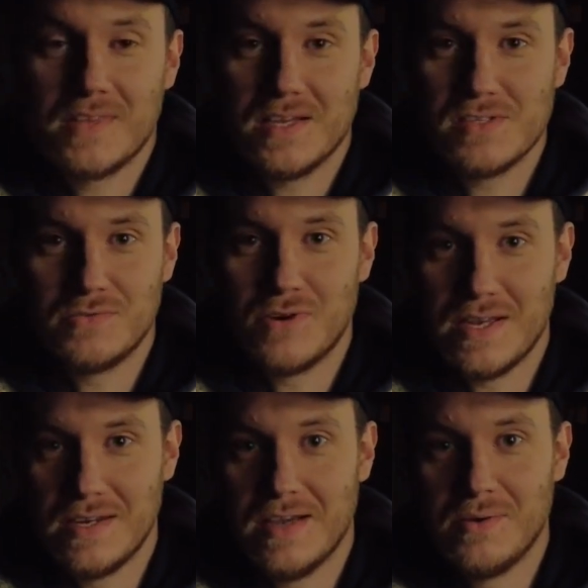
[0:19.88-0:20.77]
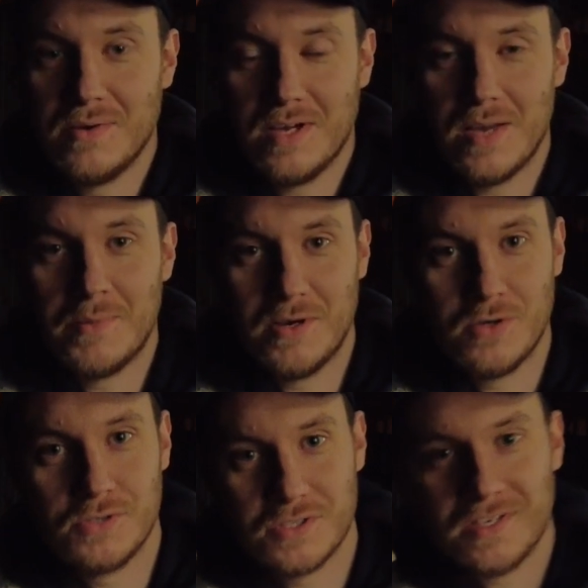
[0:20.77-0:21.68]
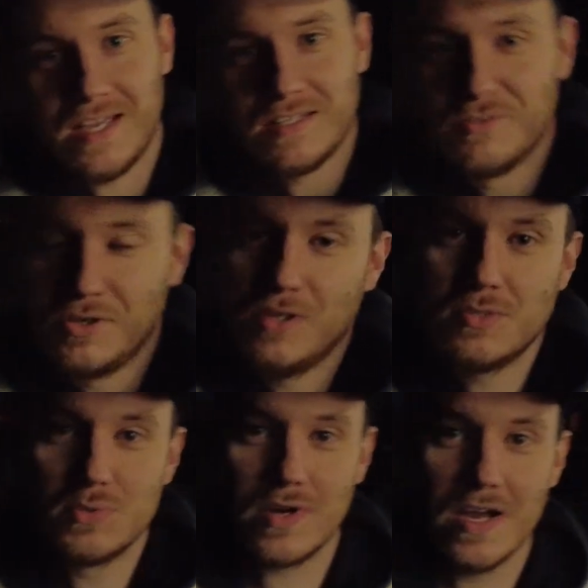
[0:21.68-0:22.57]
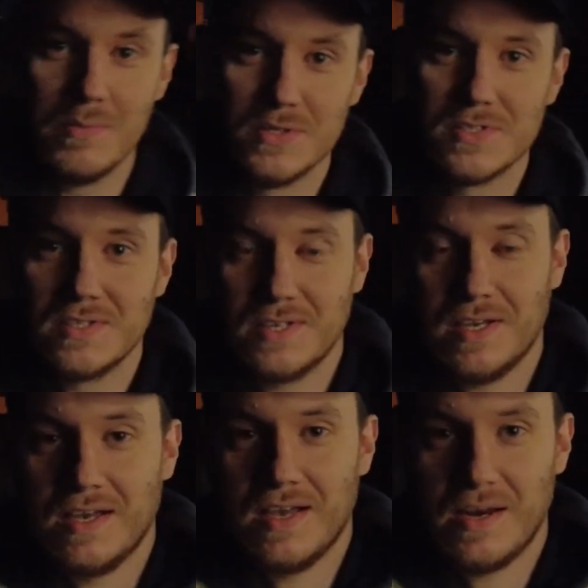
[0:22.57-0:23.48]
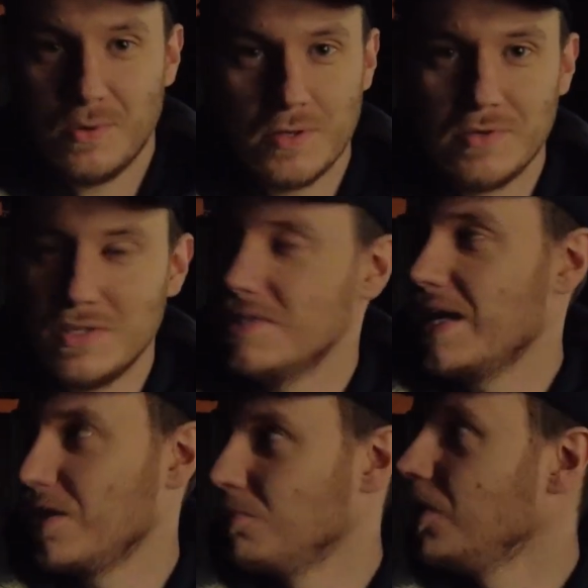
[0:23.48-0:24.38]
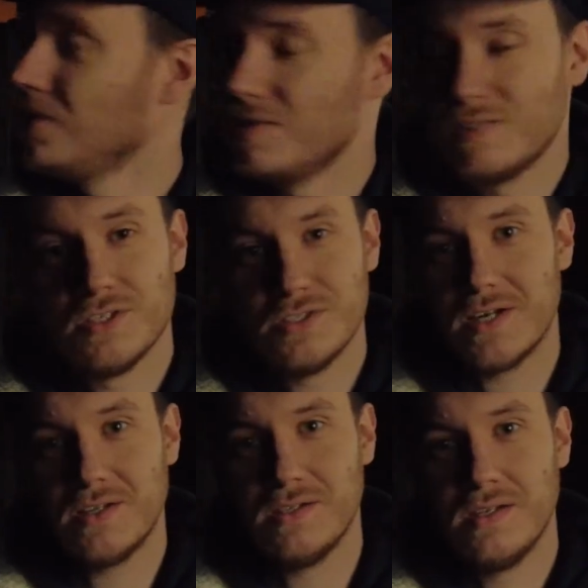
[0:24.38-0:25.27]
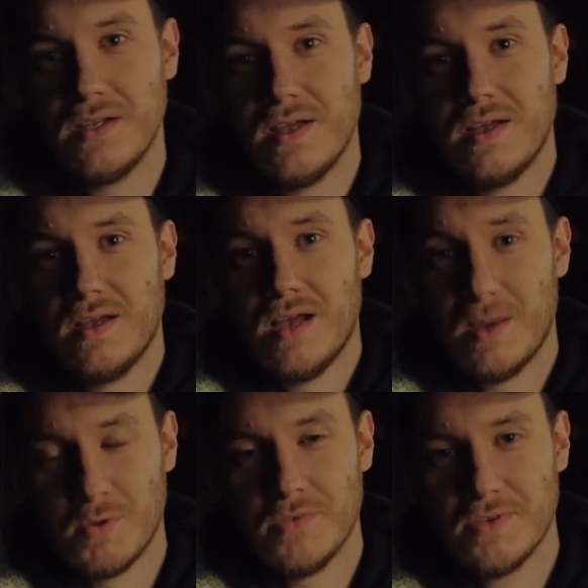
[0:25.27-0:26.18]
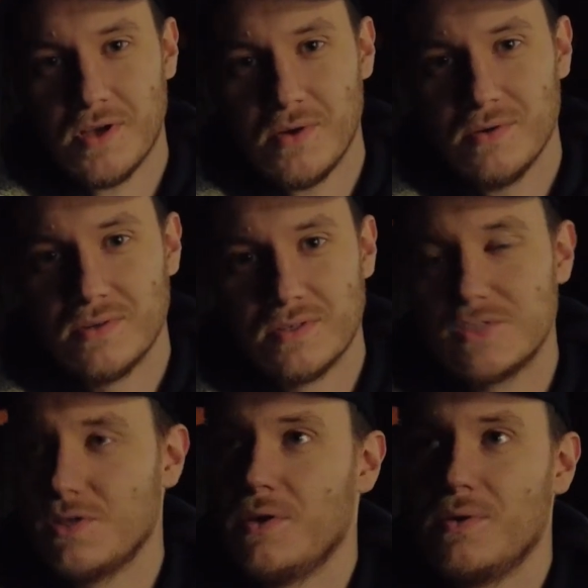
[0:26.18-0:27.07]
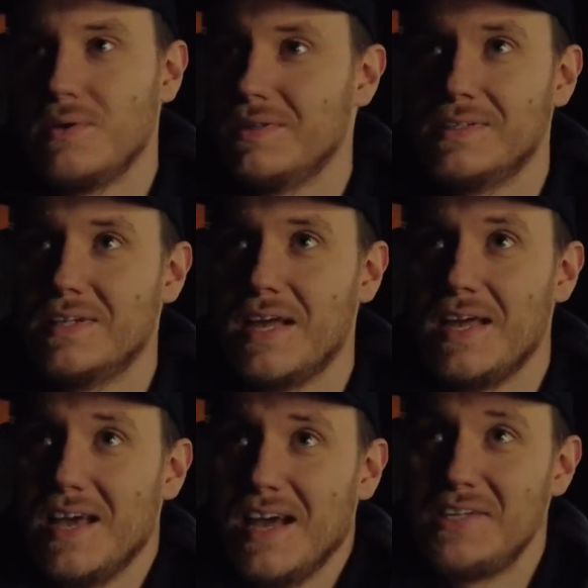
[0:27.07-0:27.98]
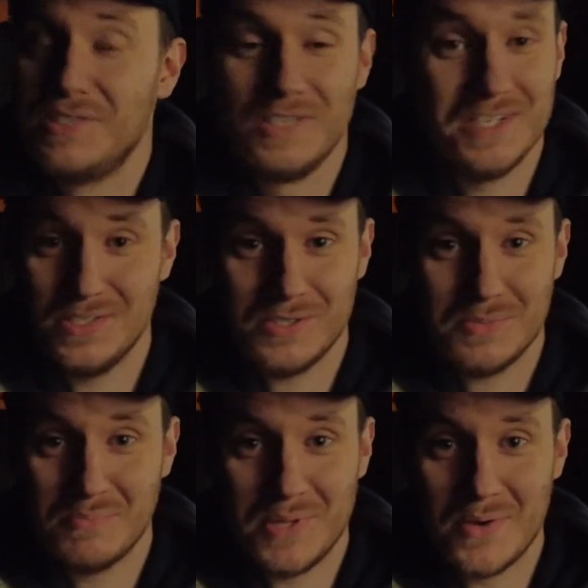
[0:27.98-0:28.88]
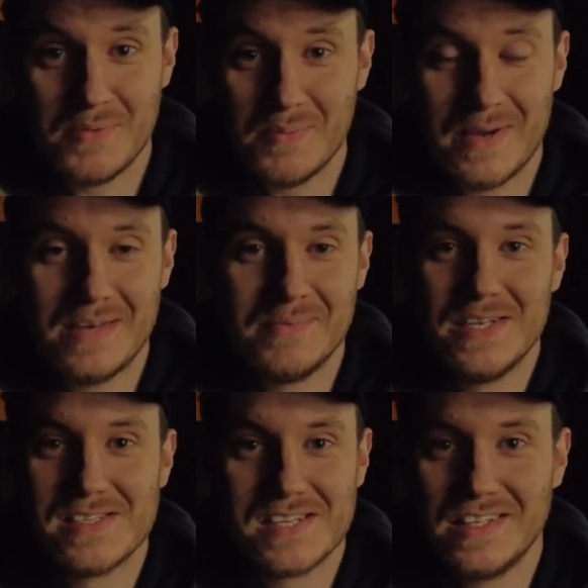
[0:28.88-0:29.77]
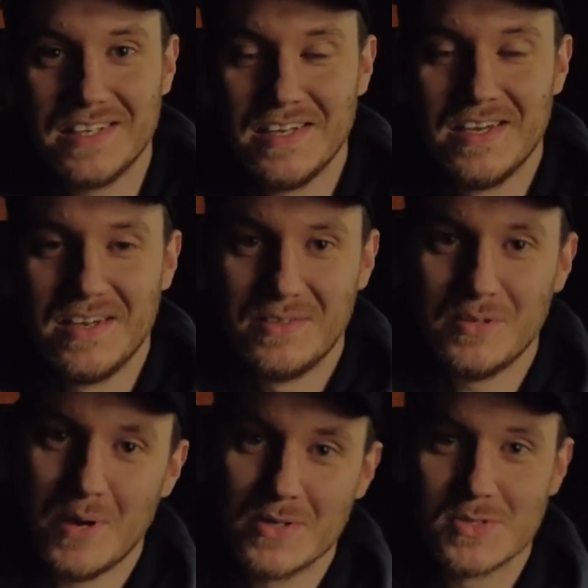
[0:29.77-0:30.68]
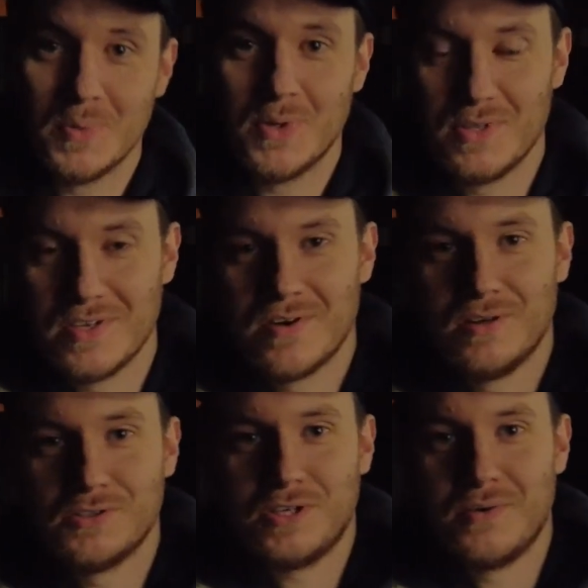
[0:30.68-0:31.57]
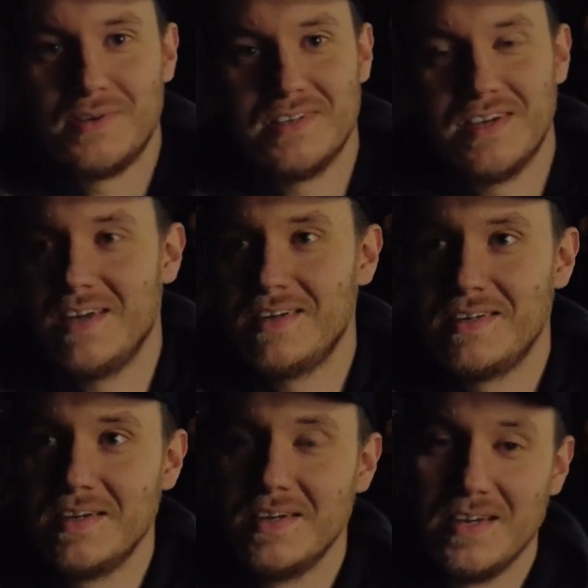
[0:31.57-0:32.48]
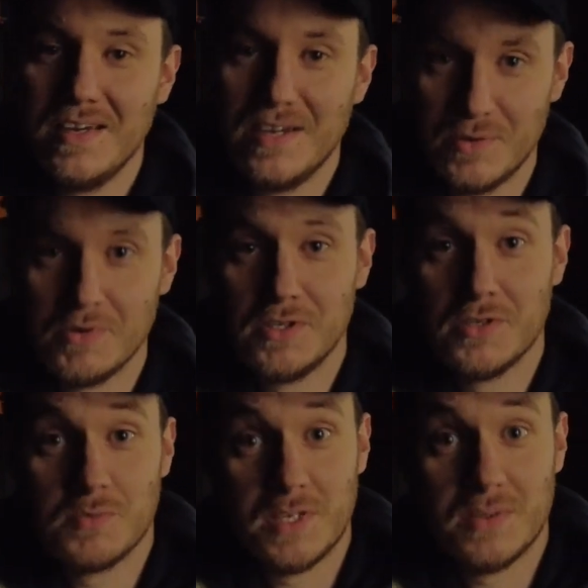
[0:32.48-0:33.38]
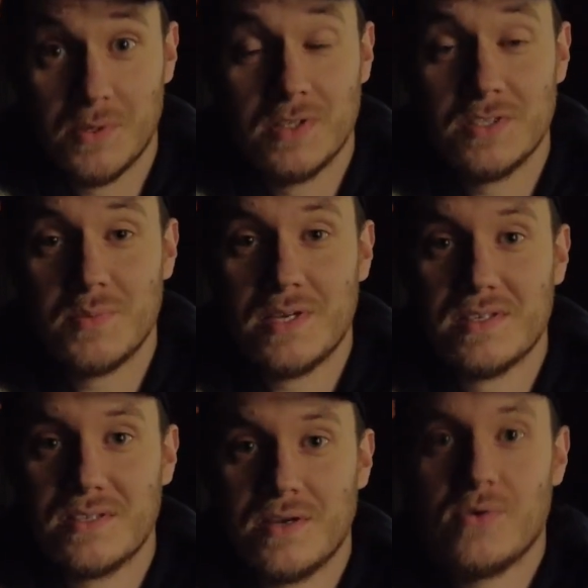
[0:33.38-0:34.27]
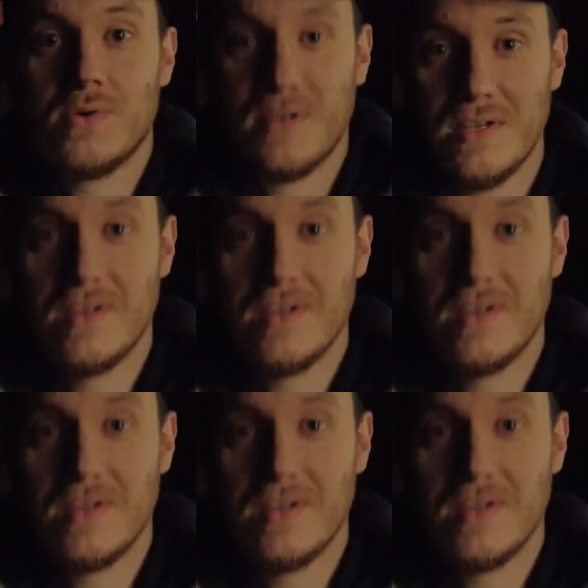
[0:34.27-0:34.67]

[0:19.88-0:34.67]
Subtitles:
As of right now, I'm at 184 subscribers, and I only really started uploading to this channel a month ago, so it's just blowing my mind, basically, the amount of support that you're all showing, and it really does mean the world to me, so